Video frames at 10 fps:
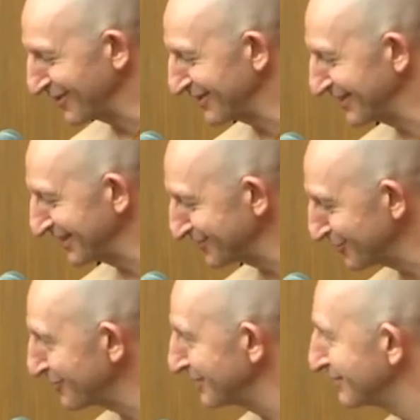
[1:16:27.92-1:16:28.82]
So I think
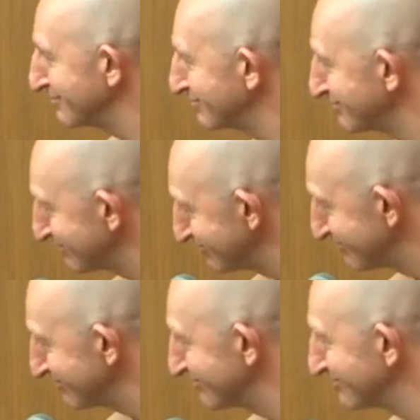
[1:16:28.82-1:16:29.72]
that's probably
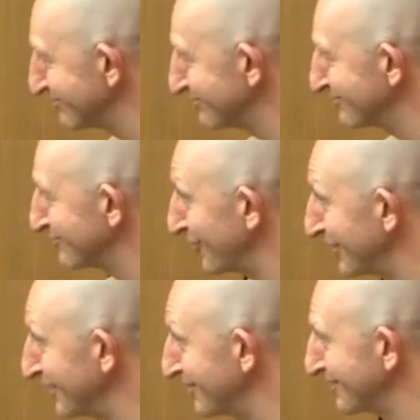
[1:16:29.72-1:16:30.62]

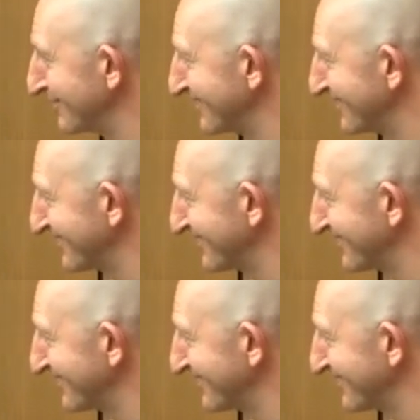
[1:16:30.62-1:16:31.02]
Paulino?